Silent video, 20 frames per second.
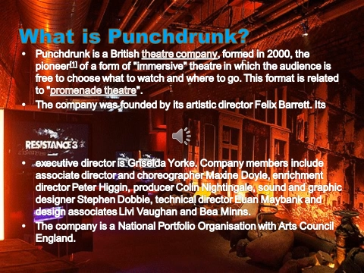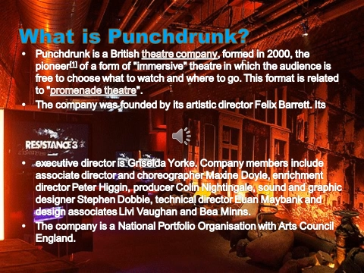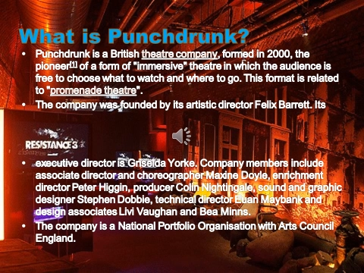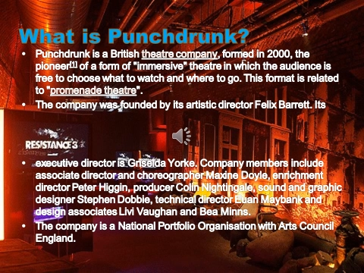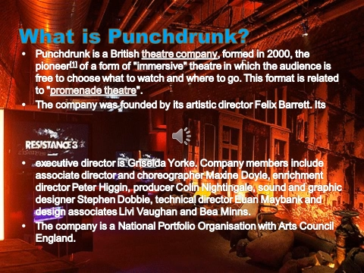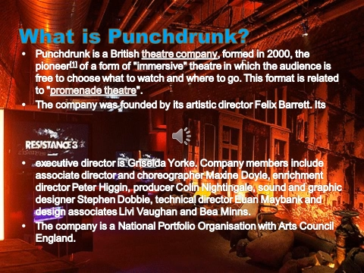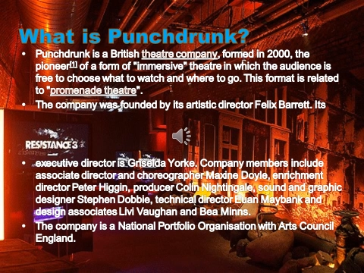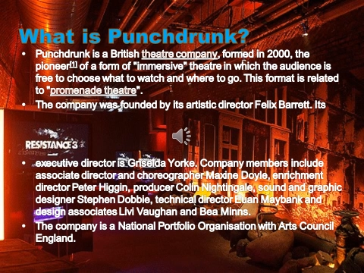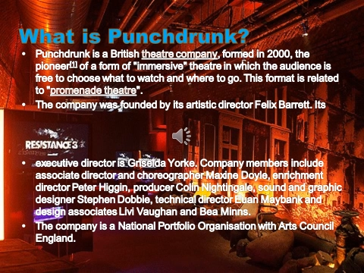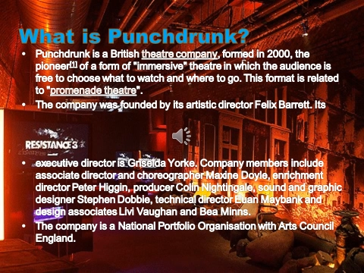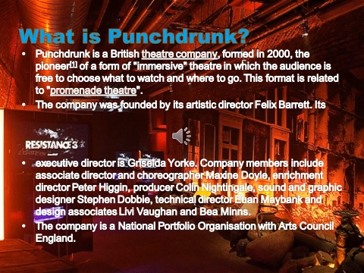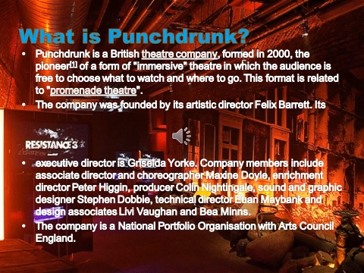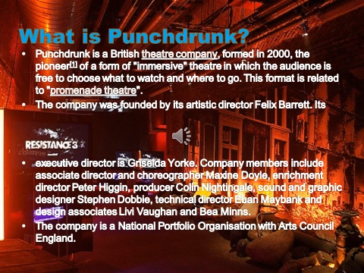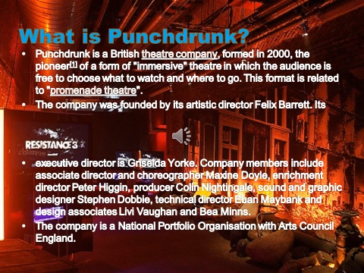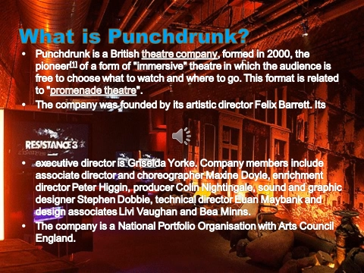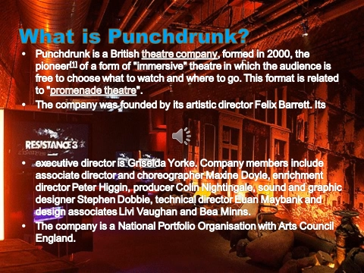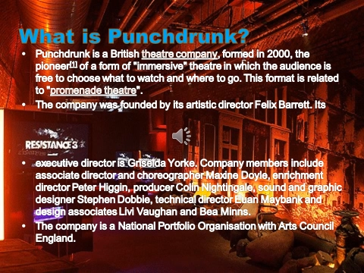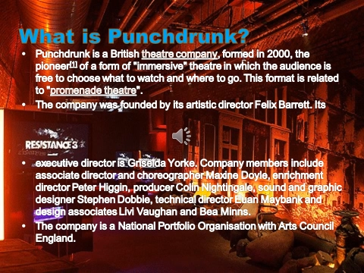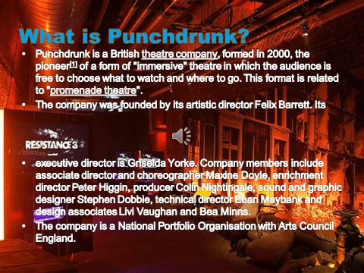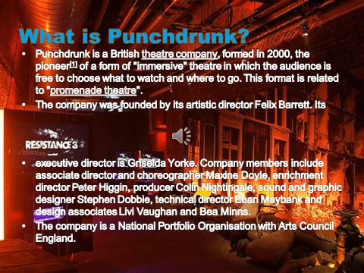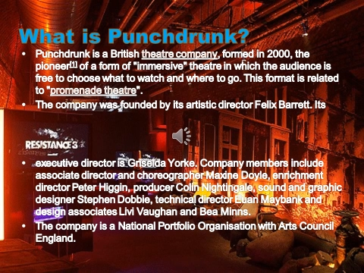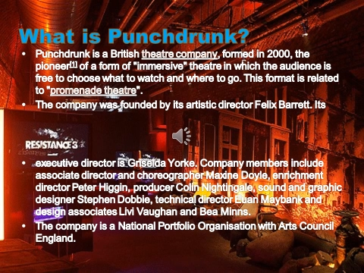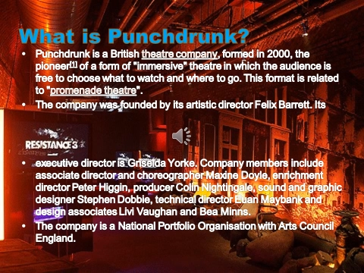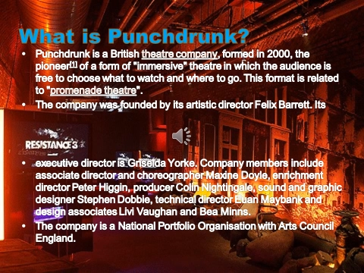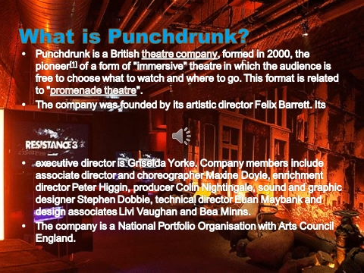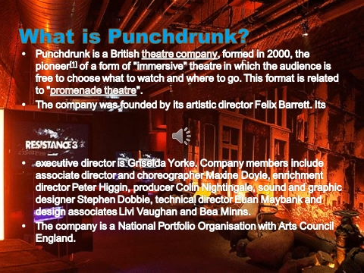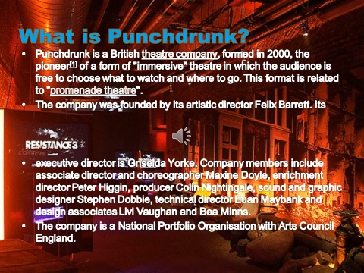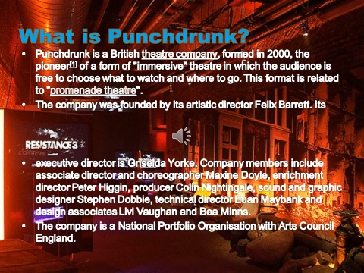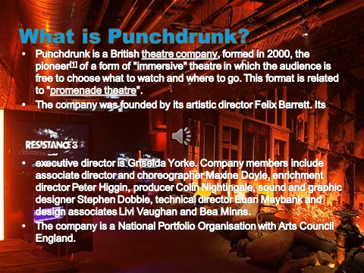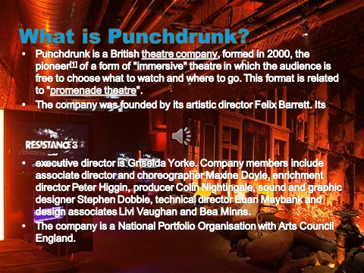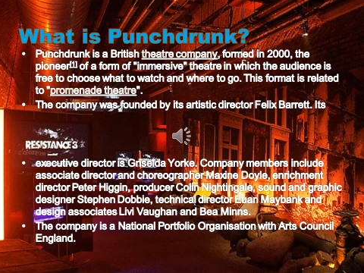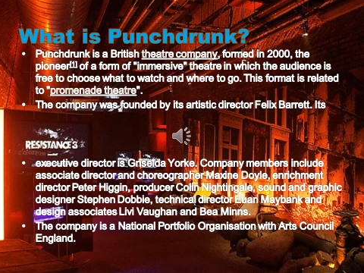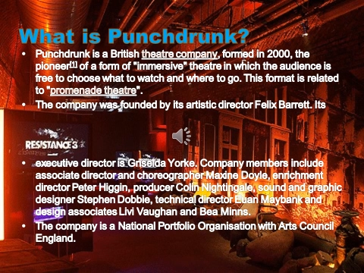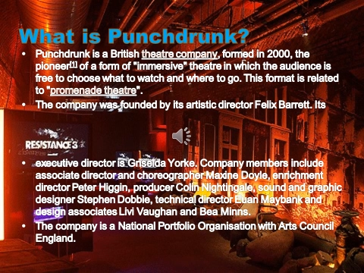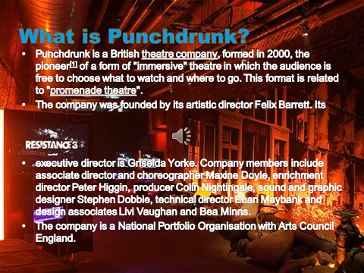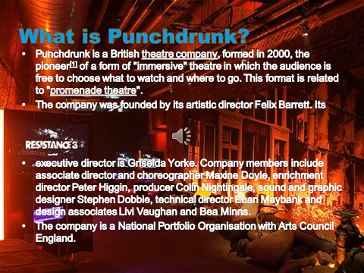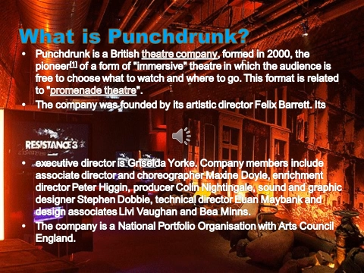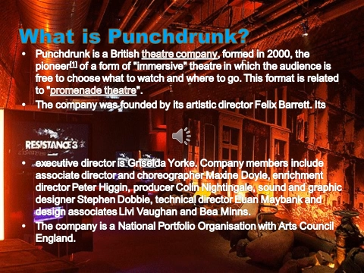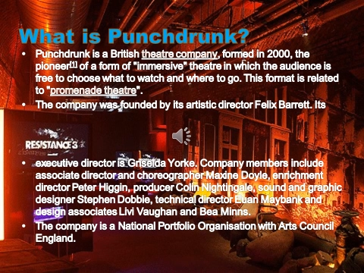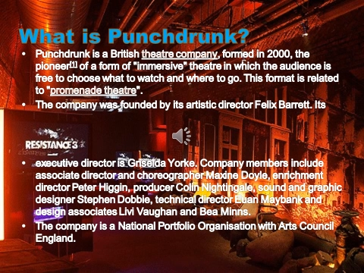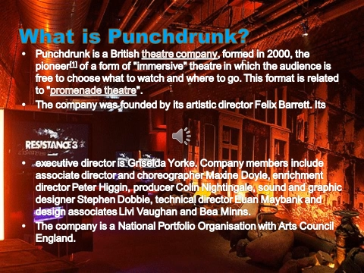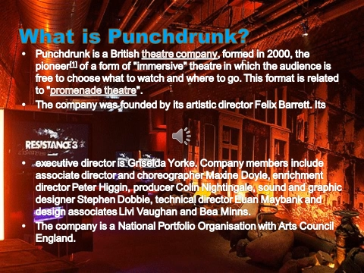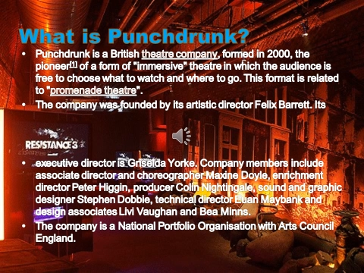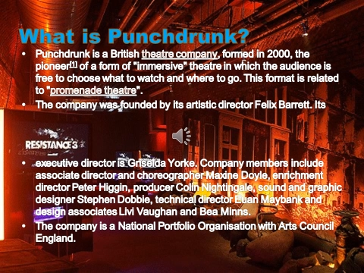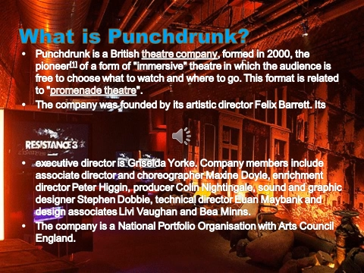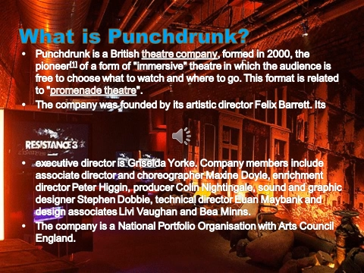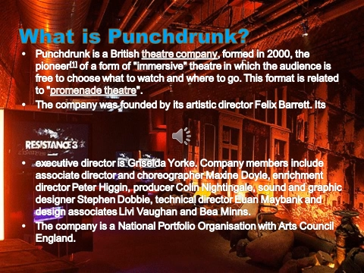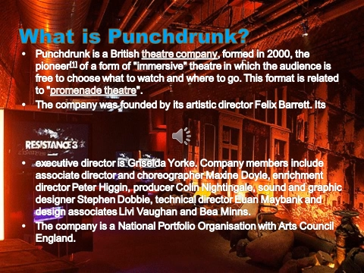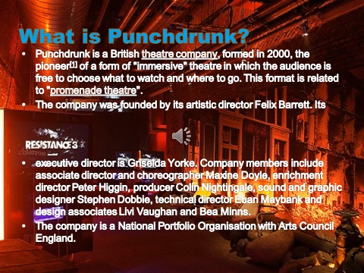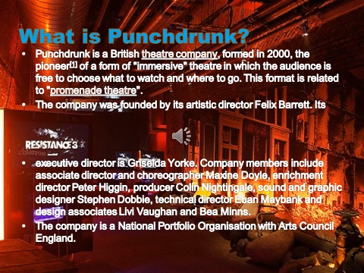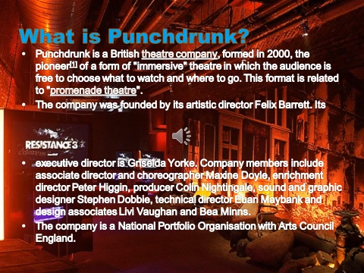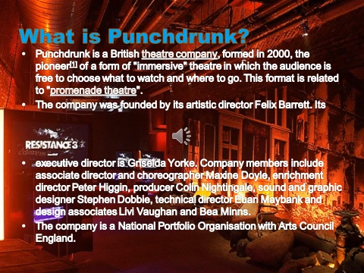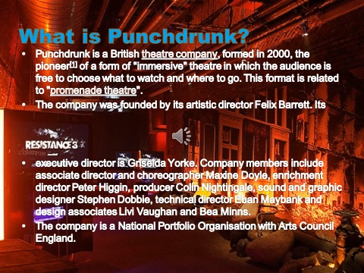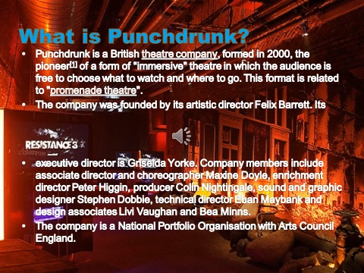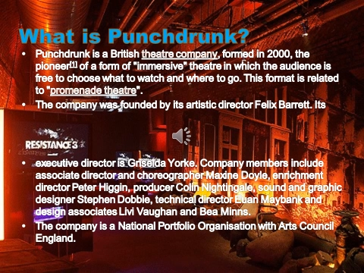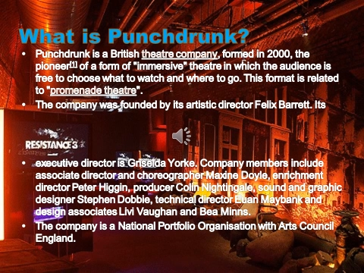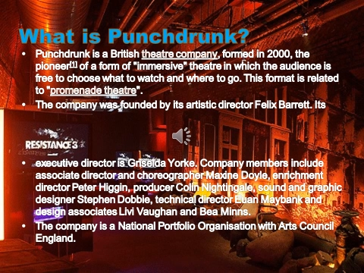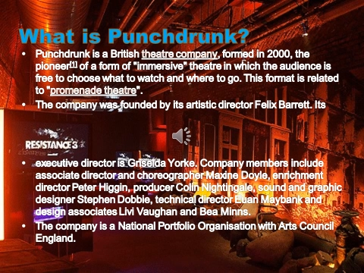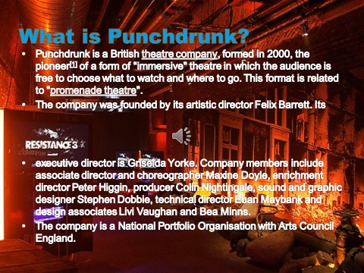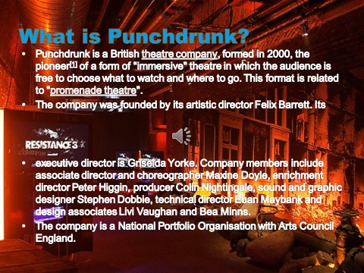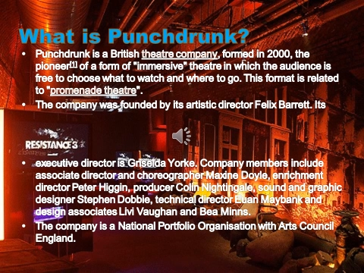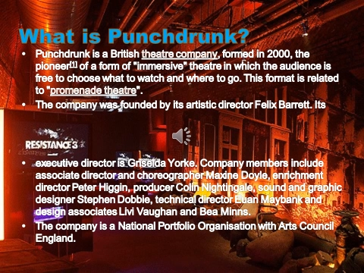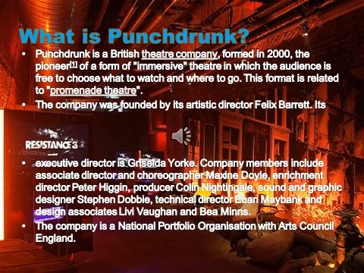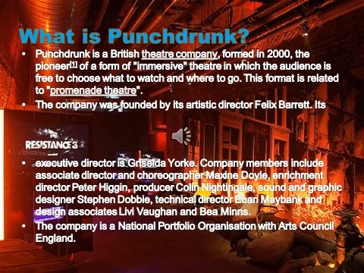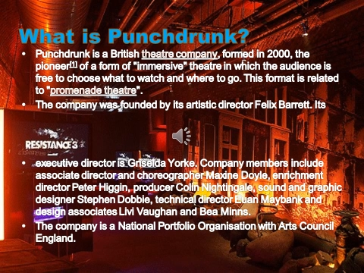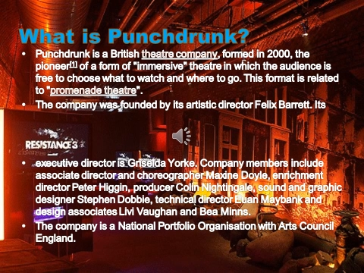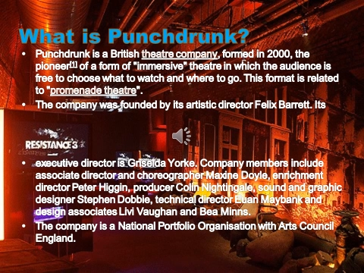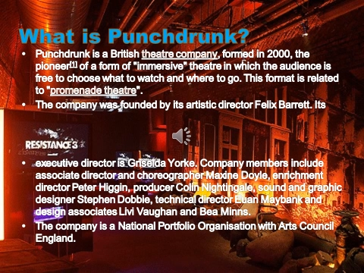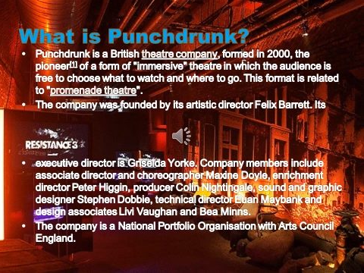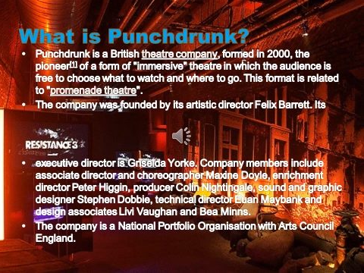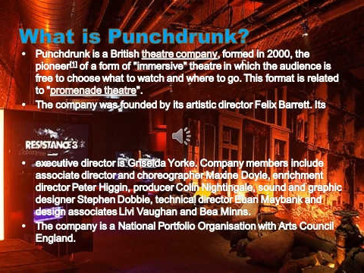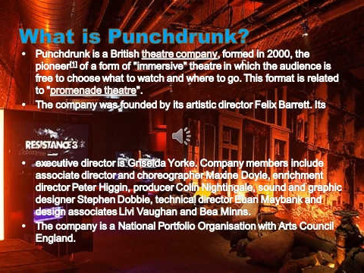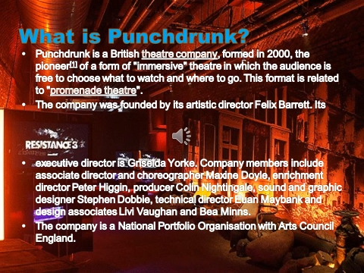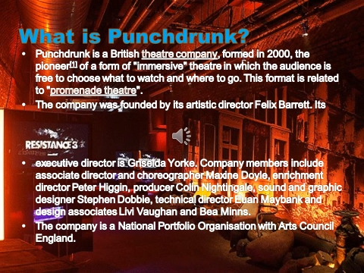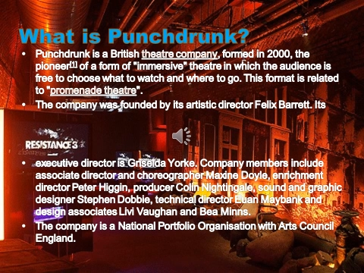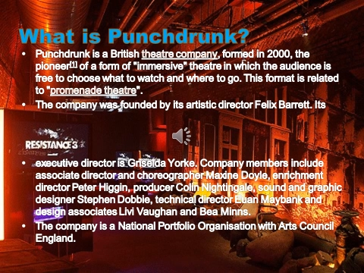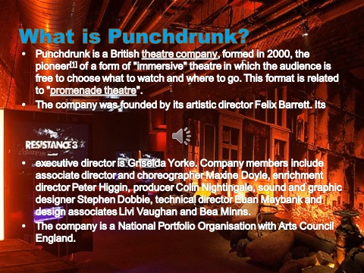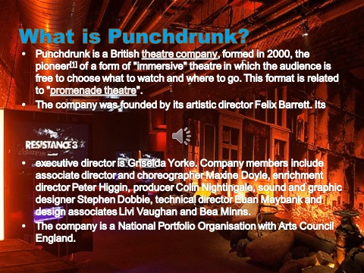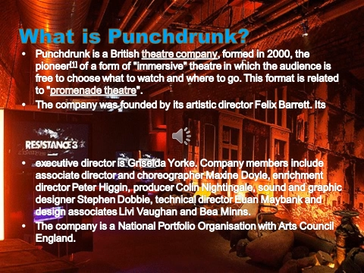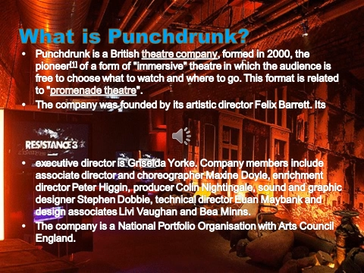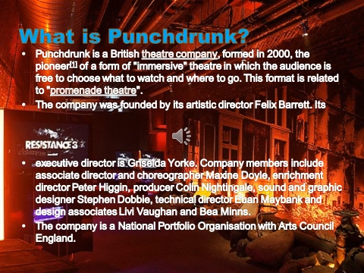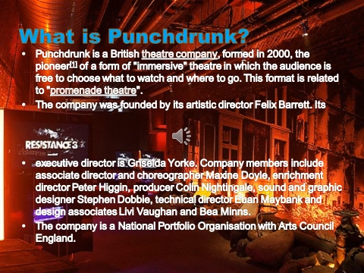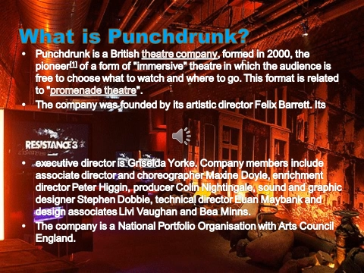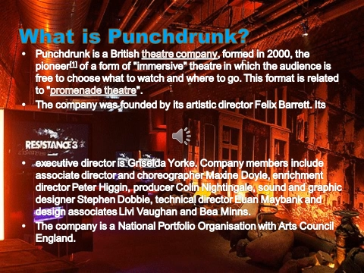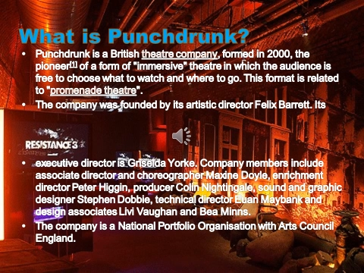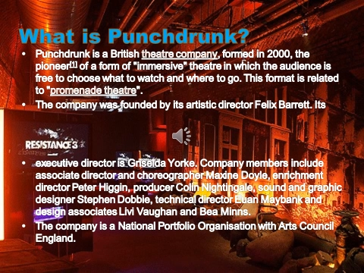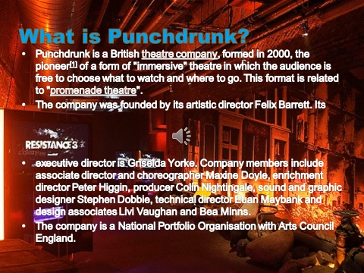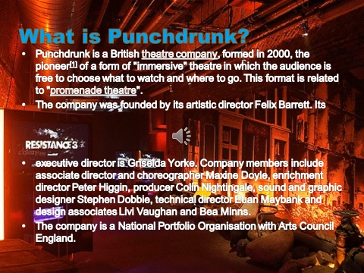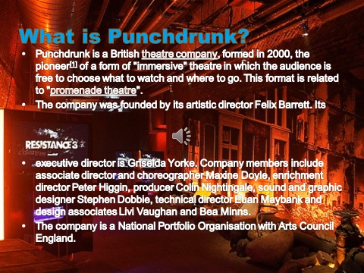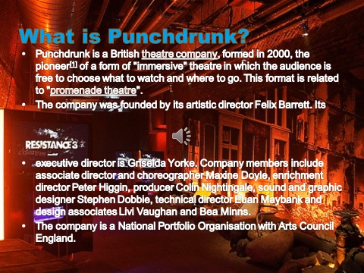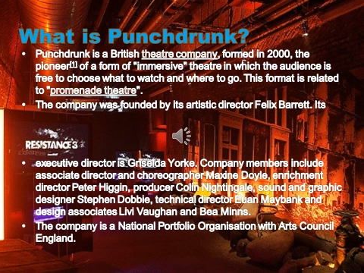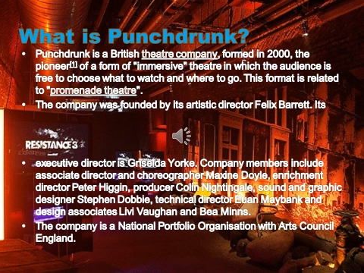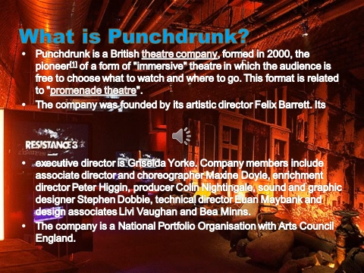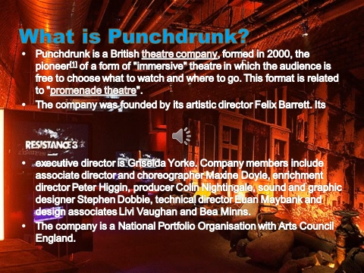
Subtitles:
[unreadable: no face in view]